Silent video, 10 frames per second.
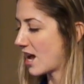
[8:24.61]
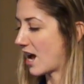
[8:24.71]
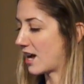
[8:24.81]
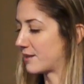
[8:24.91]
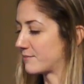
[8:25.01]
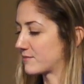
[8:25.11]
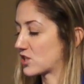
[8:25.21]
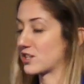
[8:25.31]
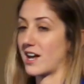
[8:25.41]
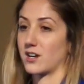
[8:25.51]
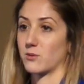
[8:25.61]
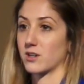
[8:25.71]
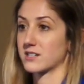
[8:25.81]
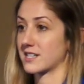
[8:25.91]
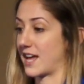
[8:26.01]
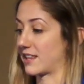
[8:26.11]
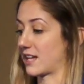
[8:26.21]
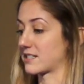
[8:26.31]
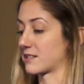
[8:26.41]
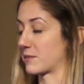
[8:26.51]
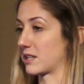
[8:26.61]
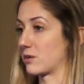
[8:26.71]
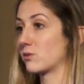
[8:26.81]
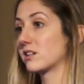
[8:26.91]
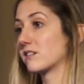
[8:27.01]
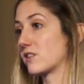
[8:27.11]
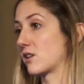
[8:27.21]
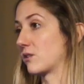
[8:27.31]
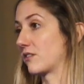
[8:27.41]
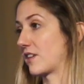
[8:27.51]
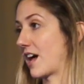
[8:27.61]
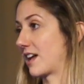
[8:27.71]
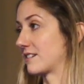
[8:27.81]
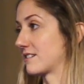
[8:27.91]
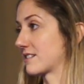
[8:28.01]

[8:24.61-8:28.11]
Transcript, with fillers: Um, turned out it worked, and that's something they wouldn't have known if they hadn't